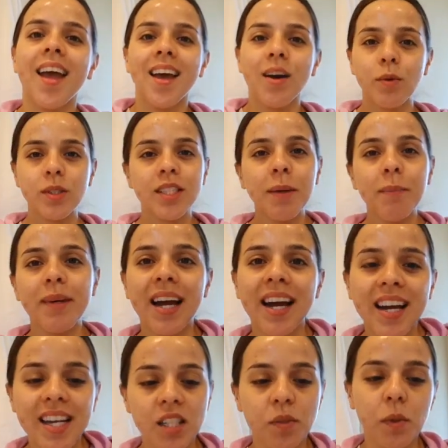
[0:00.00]
What's up
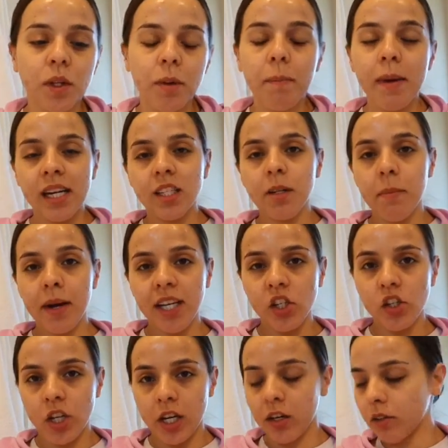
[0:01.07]
guys, welcome back to my
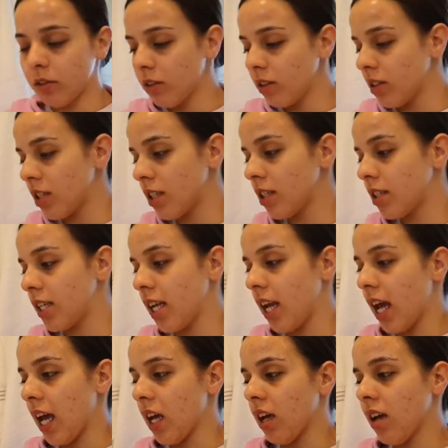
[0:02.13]
channel.
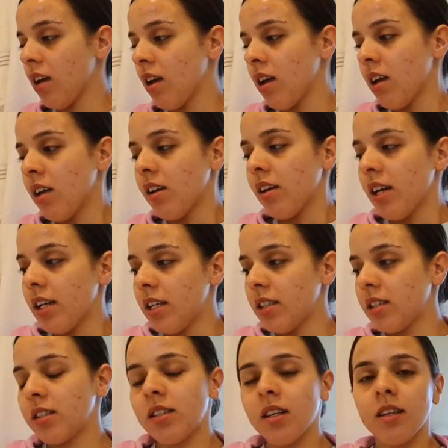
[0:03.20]
Today
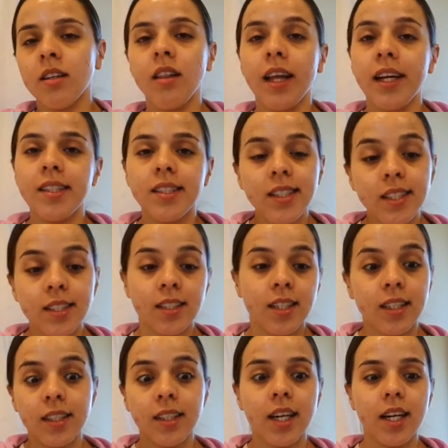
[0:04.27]
is lazy
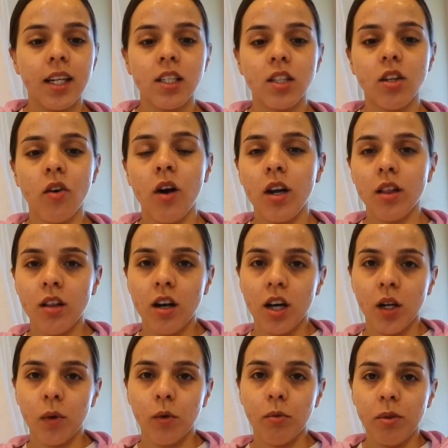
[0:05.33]
Sunday, so I thought
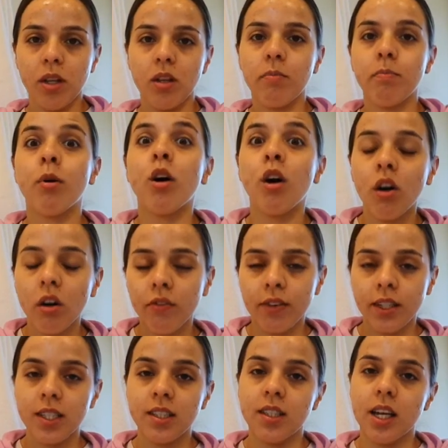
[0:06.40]
it would be the
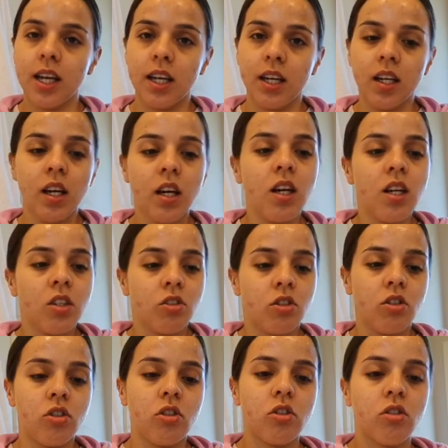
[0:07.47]
perfect day
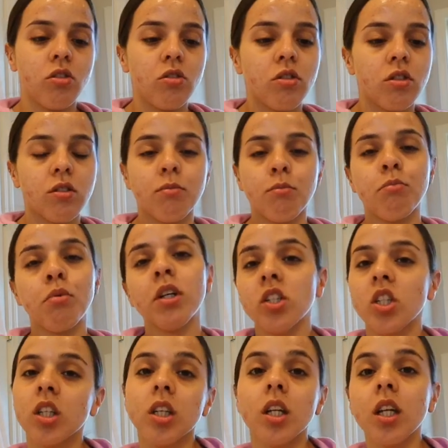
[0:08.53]
to just do some brush
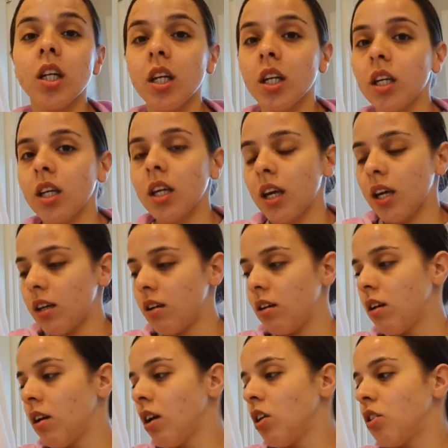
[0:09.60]
cleaning and
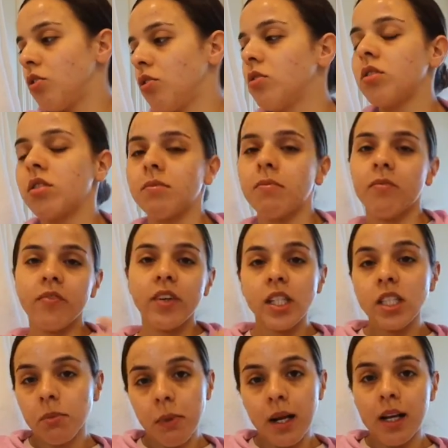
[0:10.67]
do some
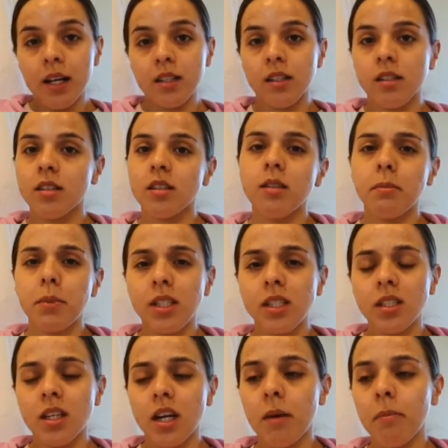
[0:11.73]
face masks in the
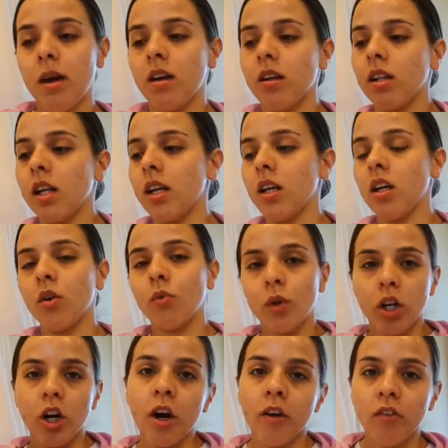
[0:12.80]
meantime, kind of like
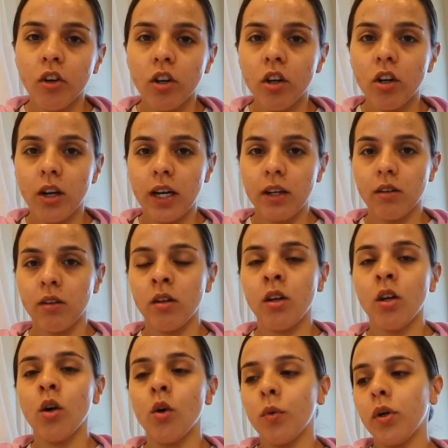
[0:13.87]
recover and
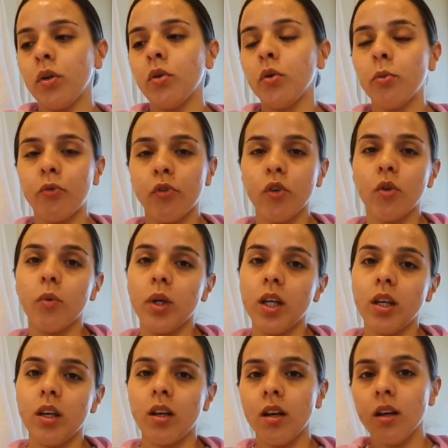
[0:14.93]
recoup for the
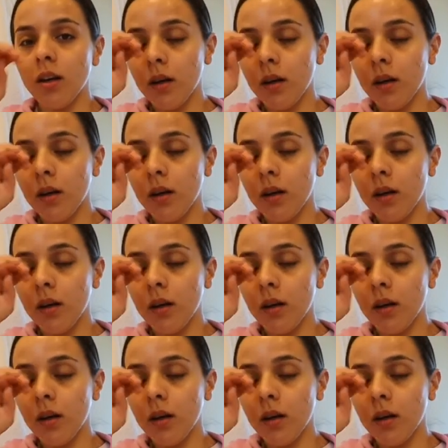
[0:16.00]
week.